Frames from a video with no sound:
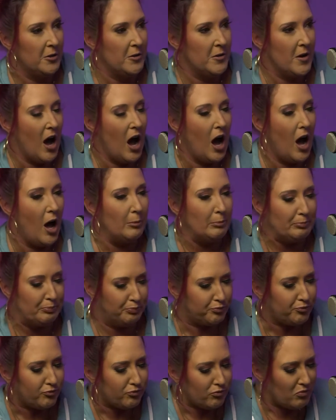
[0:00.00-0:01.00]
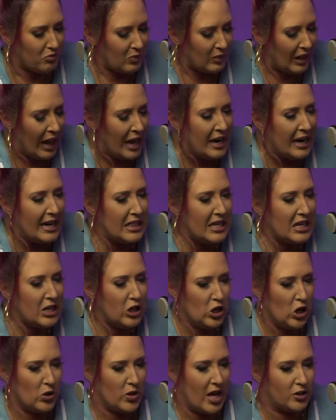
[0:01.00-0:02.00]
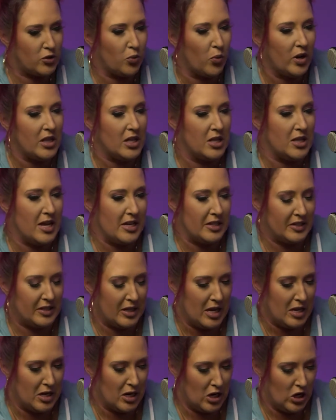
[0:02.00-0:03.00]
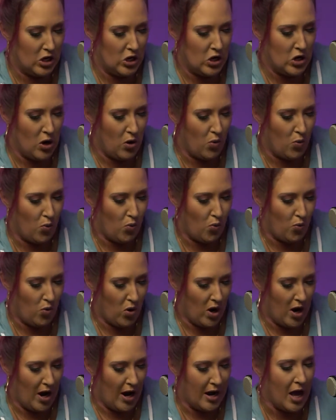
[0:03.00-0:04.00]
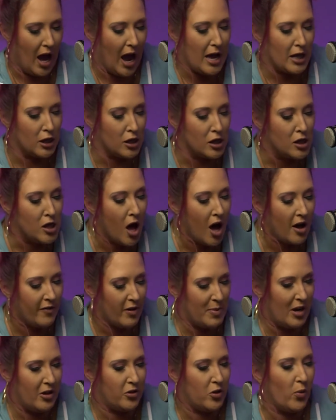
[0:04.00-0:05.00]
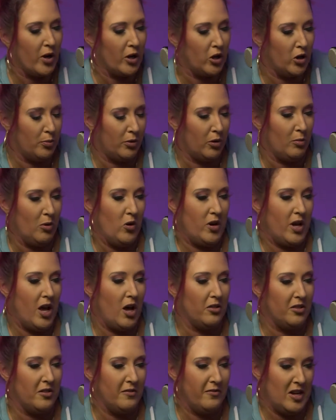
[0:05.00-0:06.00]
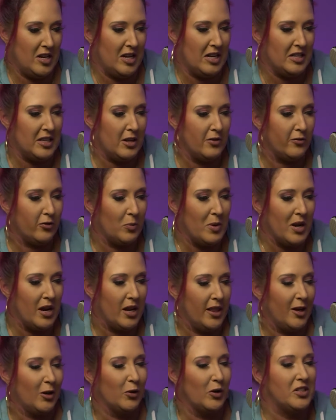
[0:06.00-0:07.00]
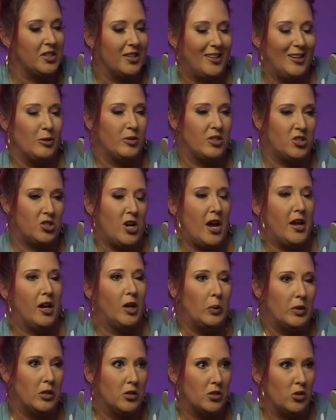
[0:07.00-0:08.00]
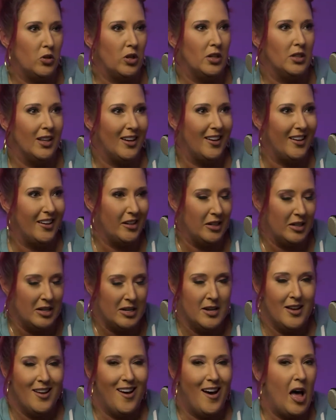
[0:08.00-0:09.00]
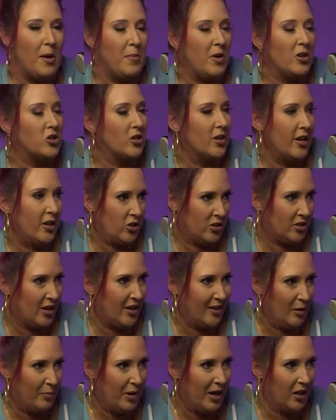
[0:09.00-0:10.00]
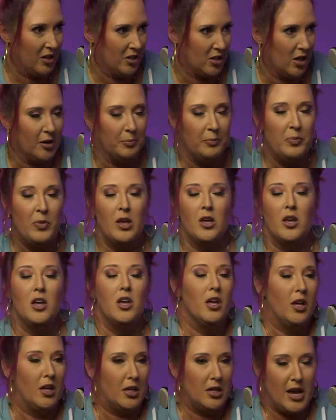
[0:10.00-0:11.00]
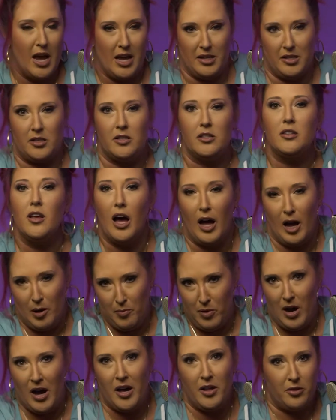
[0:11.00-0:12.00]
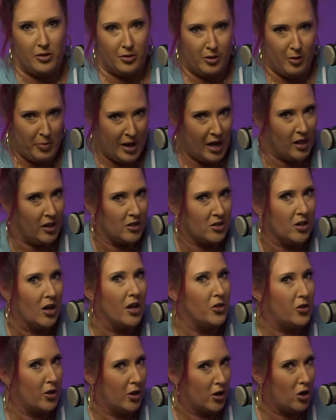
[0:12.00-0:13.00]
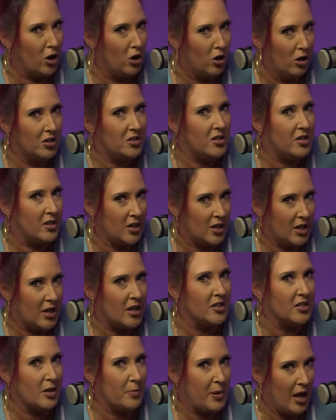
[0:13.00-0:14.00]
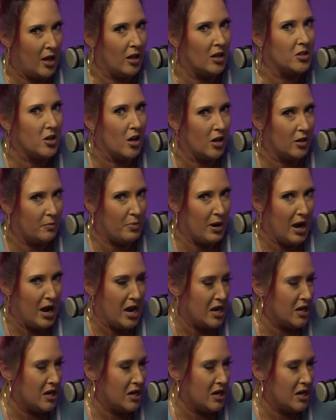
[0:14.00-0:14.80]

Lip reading: And I think, that's one of the things that, I love about the way you promote health and fitness. And for me, like recently I was chatting with a dude online and I mentioned I just got in a Peloton. Yes, I bought the Peloton, the cult that is a Peloton bike.